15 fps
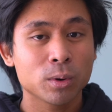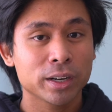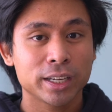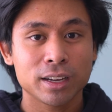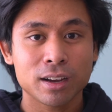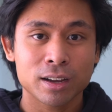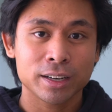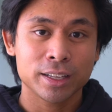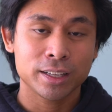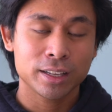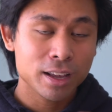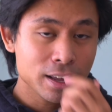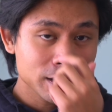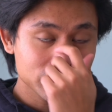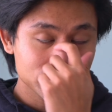working on it
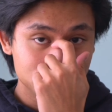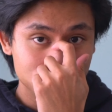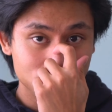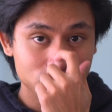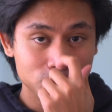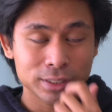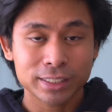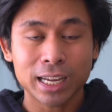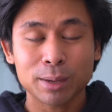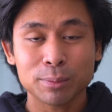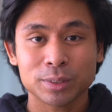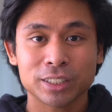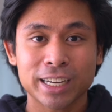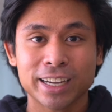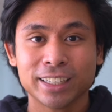to
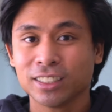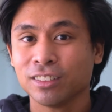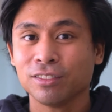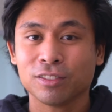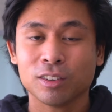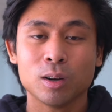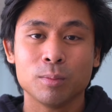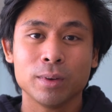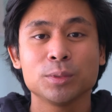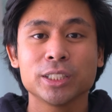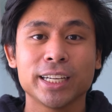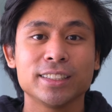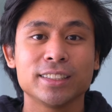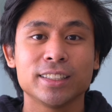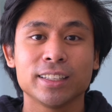stop Jaxon from
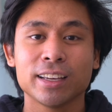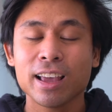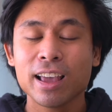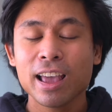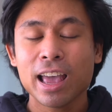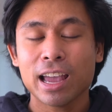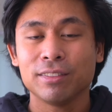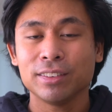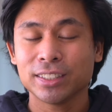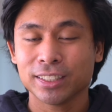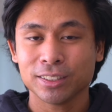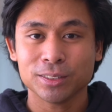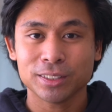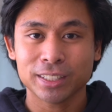chasing every single